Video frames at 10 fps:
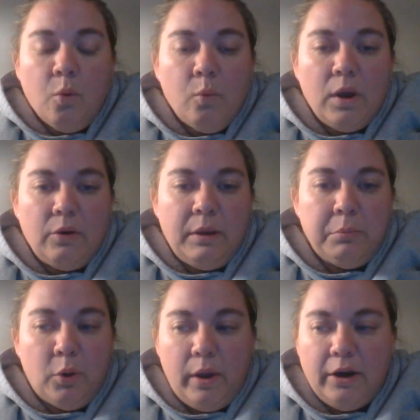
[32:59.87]
What do
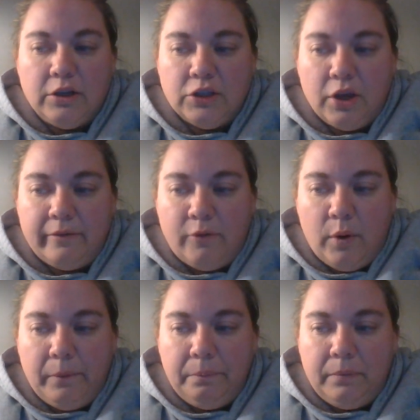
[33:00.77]
employers look
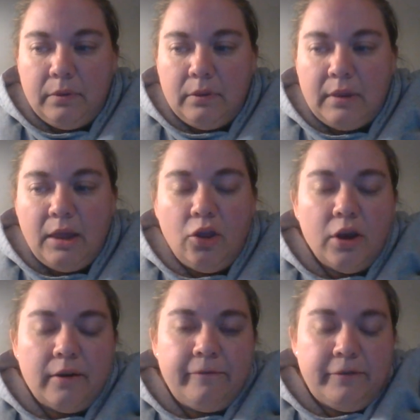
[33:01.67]
for? They
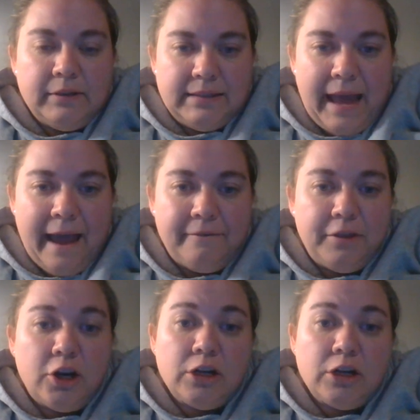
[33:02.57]
look for staff that are